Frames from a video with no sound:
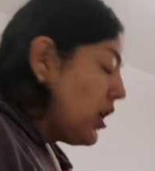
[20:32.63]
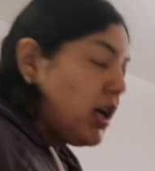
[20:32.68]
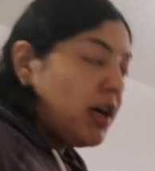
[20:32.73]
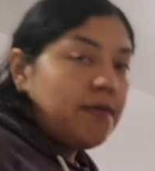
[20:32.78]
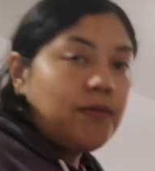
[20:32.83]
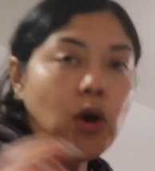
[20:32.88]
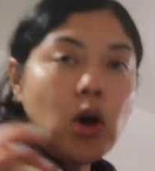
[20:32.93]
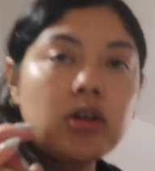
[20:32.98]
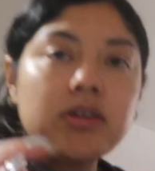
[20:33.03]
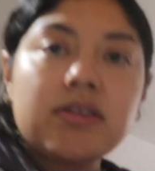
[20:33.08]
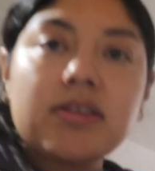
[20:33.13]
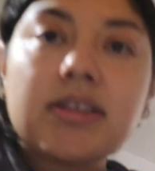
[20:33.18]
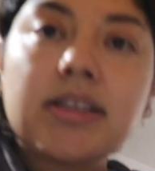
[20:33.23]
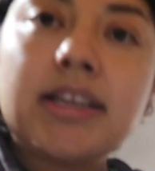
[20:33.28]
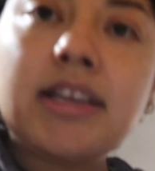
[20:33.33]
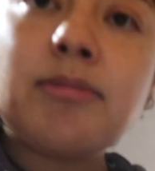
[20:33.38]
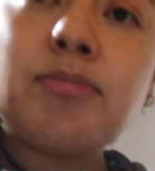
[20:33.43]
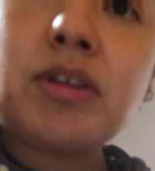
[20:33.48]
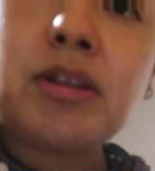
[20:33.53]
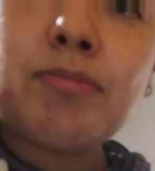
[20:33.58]
I've
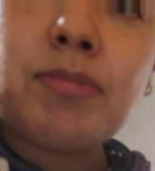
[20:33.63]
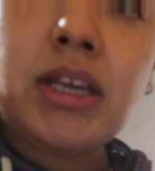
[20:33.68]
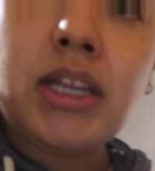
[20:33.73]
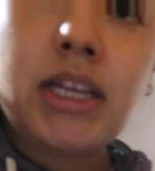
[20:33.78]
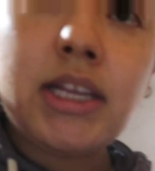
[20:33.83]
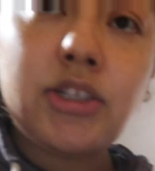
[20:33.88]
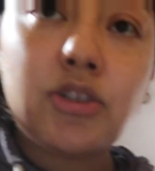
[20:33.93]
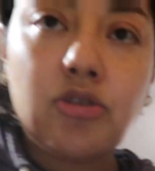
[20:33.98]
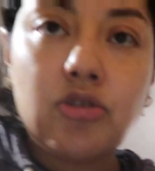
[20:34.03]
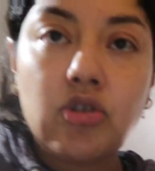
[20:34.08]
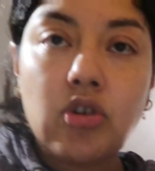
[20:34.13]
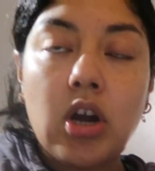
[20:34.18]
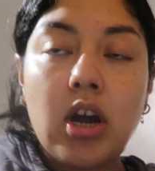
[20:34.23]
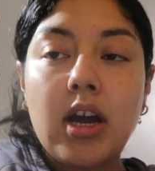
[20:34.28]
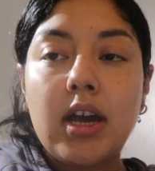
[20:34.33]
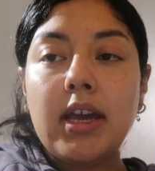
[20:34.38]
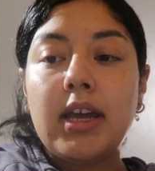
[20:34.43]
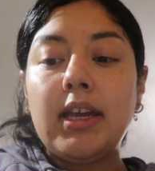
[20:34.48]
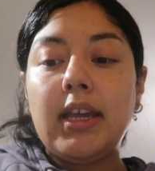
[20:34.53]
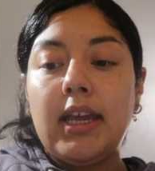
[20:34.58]
honestly been meaning to
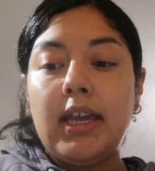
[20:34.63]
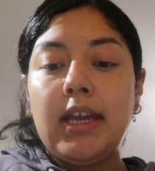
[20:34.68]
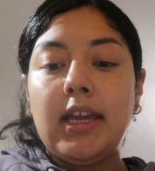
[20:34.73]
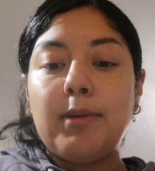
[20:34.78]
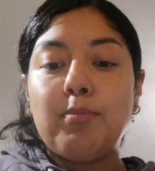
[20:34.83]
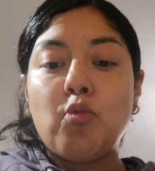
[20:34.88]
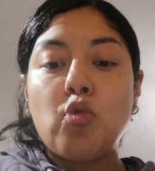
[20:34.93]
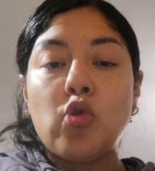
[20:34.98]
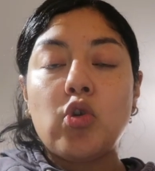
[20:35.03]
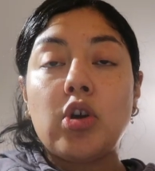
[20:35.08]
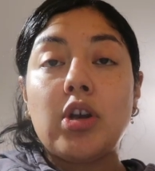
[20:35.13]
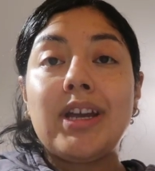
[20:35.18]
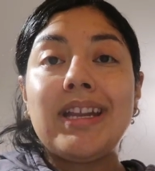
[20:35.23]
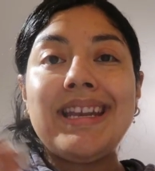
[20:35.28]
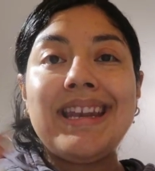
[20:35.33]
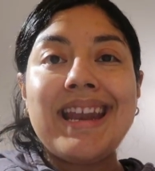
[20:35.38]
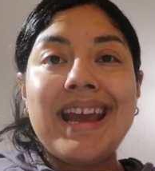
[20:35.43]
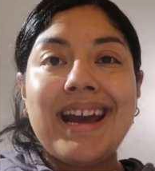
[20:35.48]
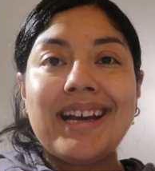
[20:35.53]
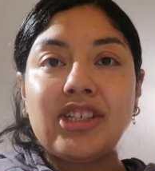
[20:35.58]
try a more
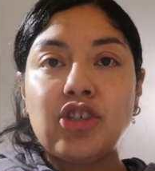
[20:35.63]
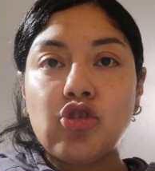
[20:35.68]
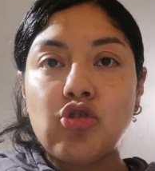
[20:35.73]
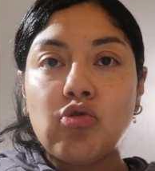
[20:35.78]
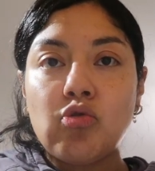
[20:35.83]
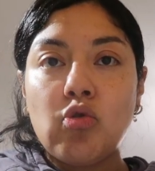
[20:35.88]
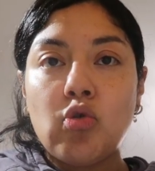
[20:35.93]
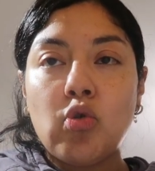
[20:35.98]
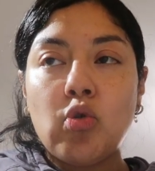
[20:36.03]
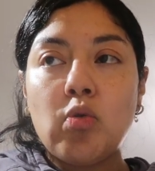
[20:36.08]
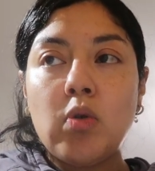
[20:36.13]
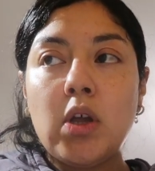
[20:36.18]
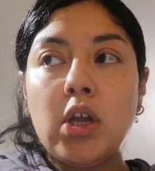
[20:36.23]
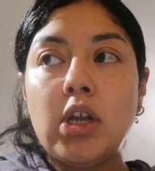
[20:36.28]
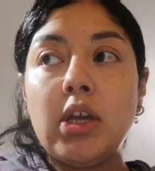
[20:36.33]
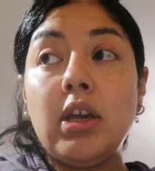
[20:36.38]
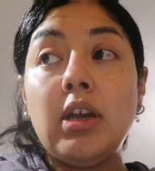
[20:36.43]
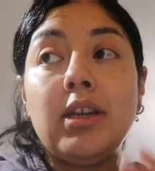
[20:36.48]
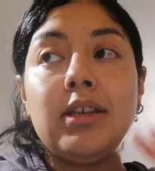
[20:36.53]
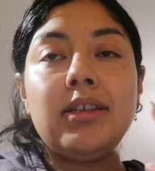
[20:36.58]
natural
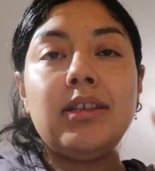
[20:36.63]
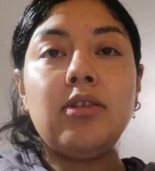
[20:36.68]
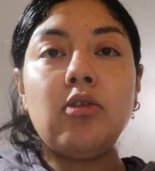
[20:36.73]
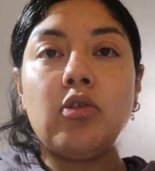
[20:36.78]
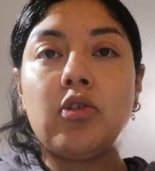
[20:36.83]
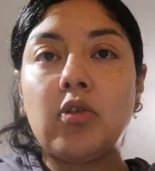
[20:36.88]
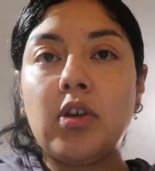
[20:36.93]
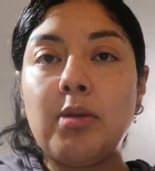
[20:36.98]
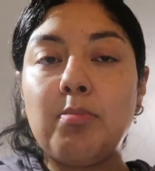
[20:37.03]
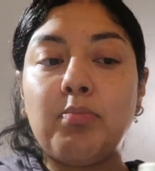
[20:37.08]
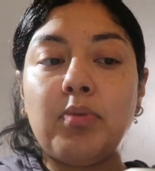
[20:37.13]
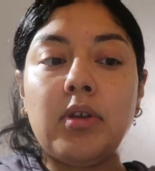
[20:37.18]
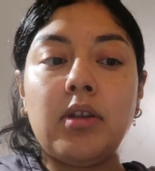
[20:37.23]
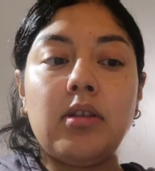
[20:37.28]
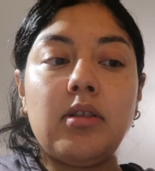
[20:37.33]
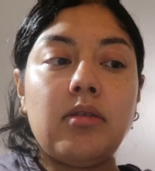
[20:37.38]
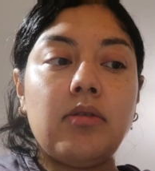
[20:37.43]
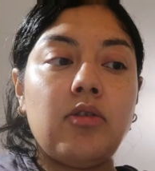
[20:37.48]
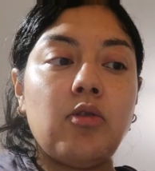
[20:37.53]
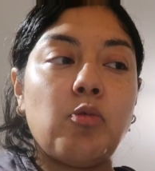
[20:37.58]
deodorant,
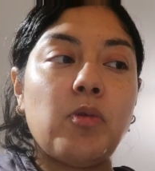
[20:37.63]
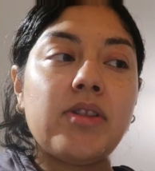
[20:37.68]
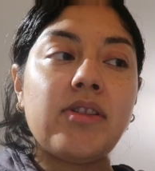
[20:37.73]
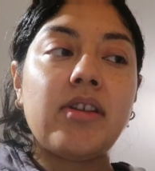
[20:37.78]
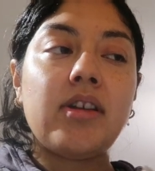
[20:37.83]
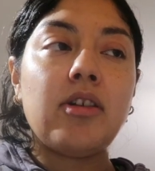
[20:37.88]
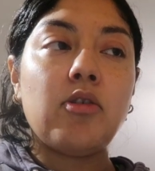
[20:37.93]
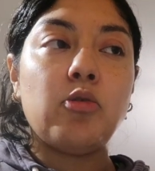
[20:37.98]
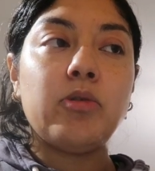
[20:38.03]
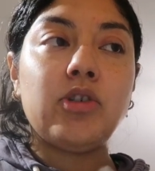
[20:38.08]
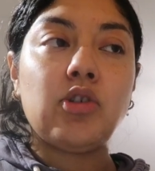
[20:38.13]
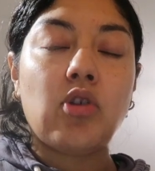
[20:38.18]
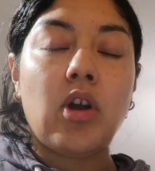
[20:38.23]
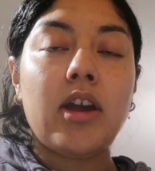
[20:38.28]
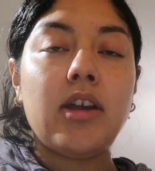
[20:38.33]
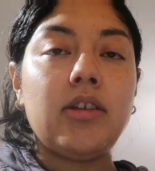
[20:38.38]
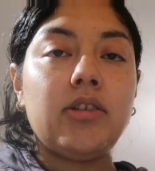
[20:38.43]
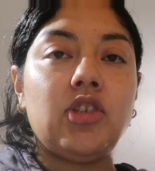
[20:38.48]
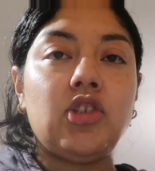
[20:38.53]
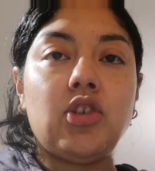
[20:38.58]
but the ones that I always
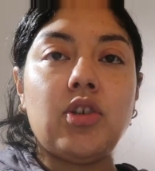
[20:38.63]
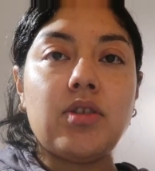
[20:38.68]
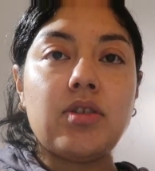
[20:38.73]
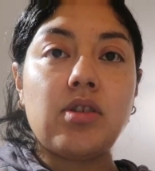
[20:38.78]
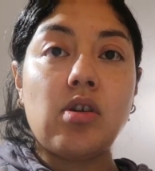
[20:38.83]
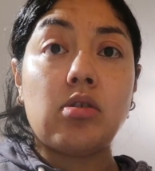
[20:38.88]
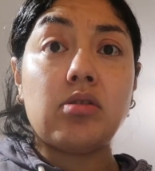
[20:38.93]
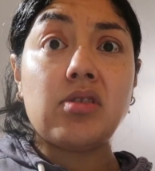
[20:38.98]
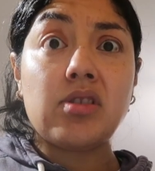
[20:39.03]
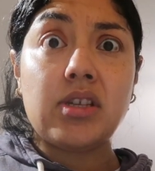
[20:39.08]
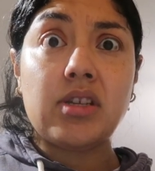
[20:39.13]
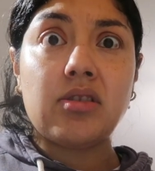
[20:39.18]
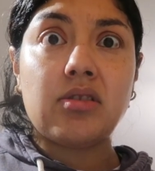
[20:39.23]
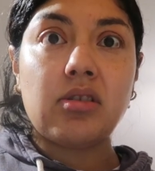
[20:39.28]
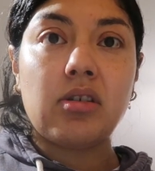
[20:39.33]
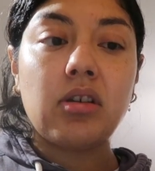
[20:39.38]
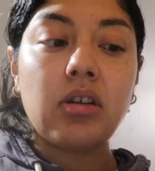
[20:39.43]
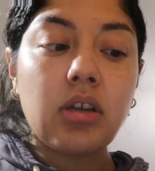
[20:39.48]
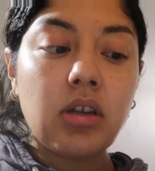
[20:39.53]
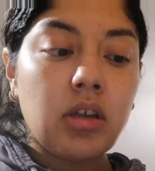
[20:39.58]
try it just honestly
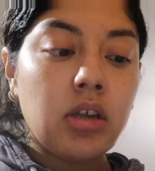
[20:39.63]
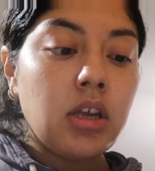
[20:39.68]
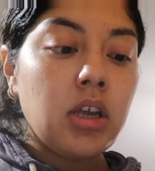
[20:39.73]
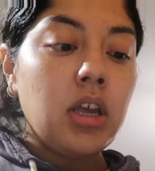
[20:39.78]
suck.